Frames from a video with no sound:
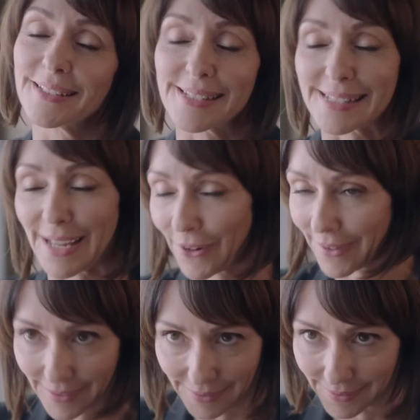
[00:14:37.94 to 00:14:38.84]

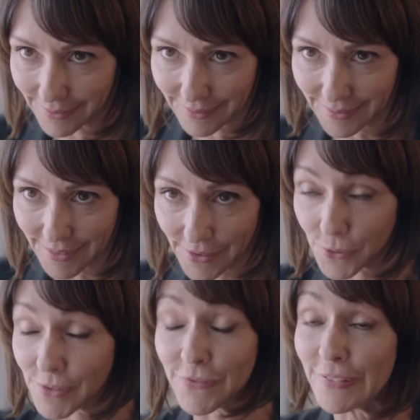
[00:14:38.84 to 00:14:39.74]
Sarah.
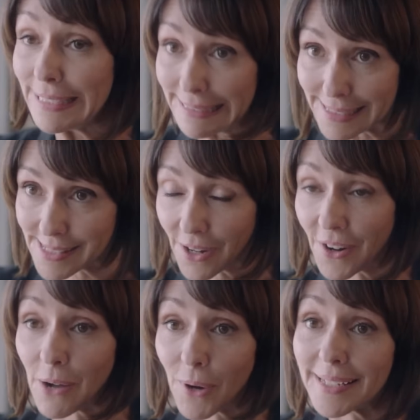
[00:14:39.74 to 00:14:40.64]
Those fees are
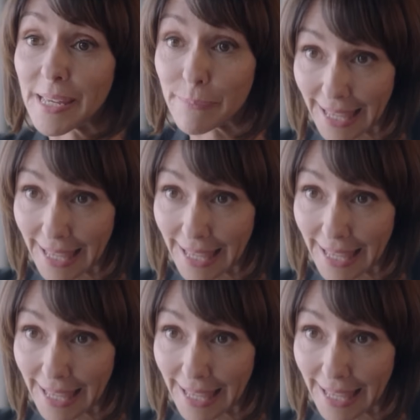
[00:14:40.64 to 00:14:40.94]
how I get